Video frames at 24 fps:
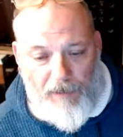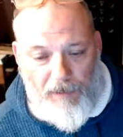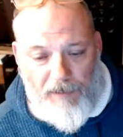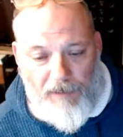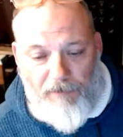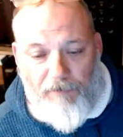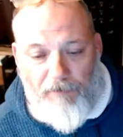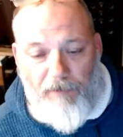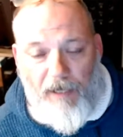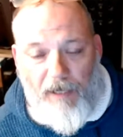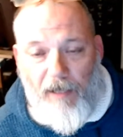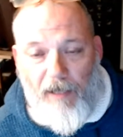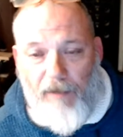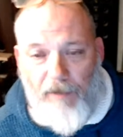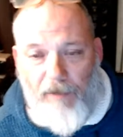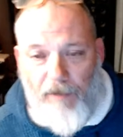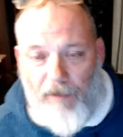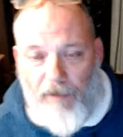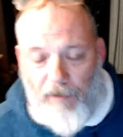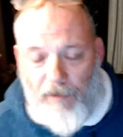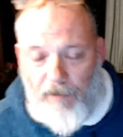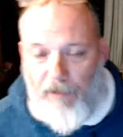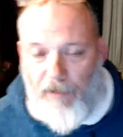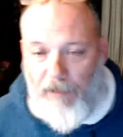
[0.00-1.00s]
in
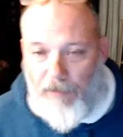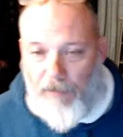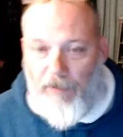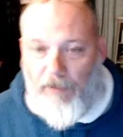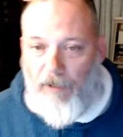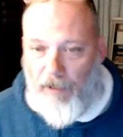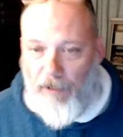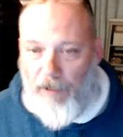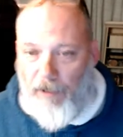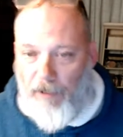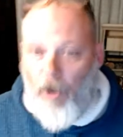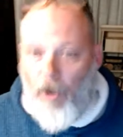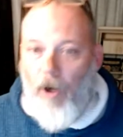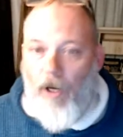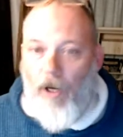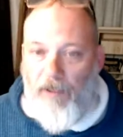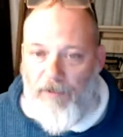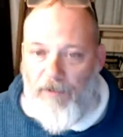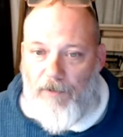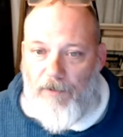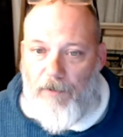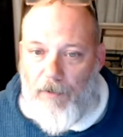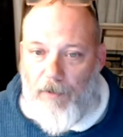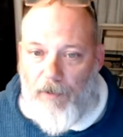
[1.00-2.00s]
value, in
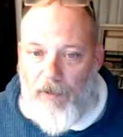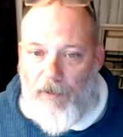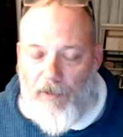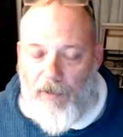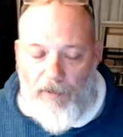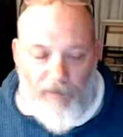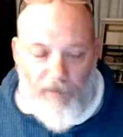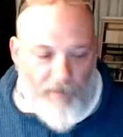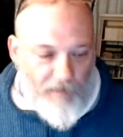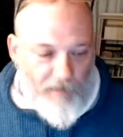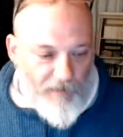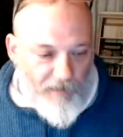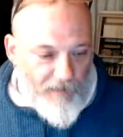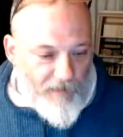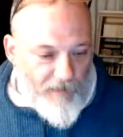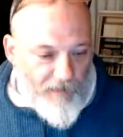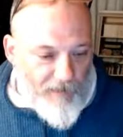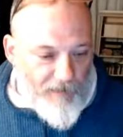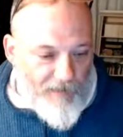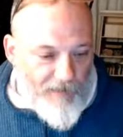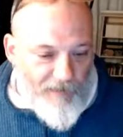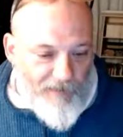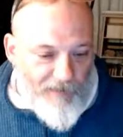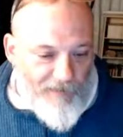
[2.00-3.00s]
cost. Like,